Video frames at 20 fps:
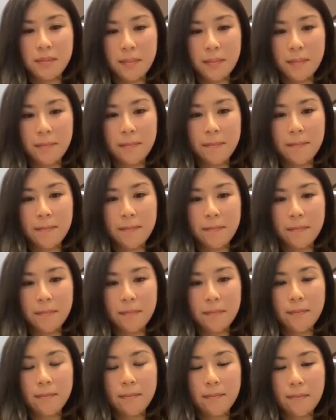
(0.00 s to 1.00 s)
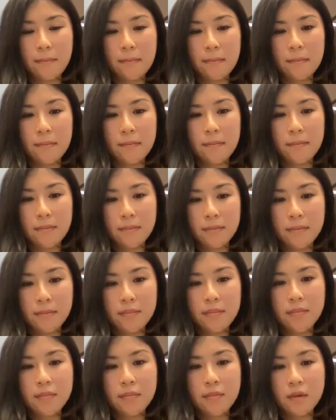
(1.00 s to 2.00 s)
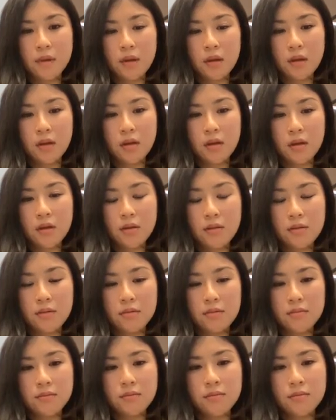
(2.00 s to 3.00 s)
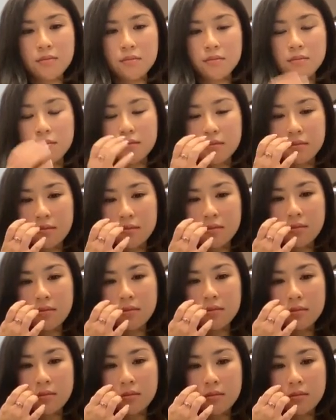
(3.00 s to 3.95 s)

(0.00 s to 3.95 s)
(not speaking)